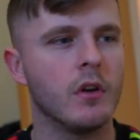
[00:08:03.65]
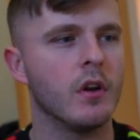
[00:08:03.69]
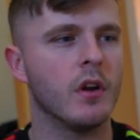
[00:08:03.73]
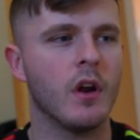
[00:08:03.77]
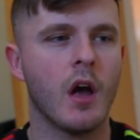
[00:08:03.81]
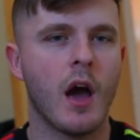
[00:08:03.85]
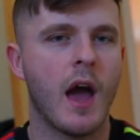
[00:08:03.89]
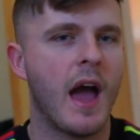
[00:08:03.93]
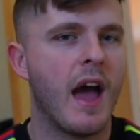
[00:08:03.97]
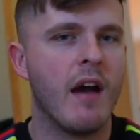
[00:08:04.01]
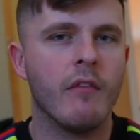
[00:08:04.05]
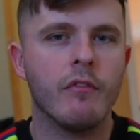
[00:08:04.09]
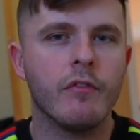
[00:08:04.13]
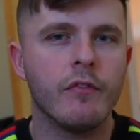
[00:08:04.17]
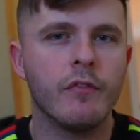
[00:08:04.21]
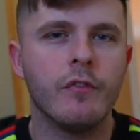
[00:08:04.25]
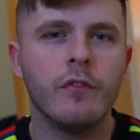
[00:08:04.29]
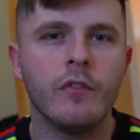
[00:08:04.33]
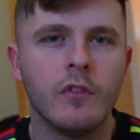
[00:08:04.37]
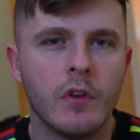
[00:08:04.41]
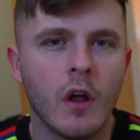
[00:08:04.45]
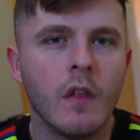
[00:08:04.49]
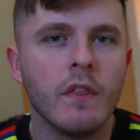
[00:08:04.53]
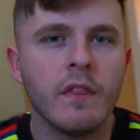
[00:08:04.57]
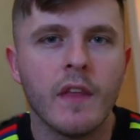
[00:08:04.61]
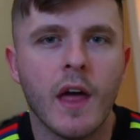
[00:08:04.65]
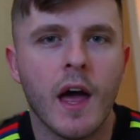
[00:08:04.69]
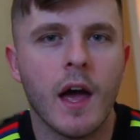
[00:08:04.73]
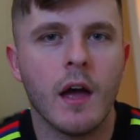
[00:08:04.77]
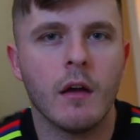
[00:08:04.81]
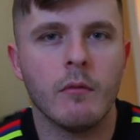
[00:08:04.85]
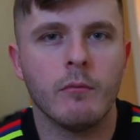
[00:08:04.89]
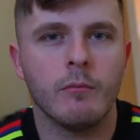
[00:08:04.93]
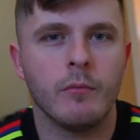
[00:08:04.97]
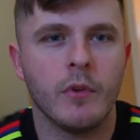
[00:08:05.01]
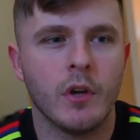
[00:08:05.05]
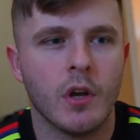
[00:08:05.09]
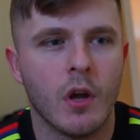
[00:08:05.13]
And I have done that,
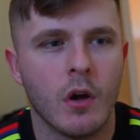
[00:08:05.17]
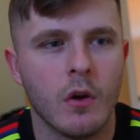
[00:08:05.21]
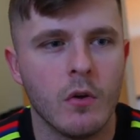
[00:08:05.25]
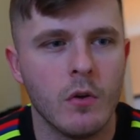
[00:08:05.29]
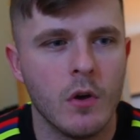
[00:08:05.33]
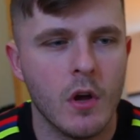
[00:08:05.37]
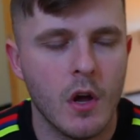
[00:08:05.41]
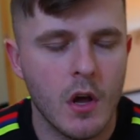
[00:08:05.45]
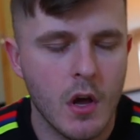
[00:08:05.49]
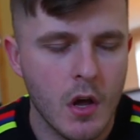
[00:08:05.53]
you know.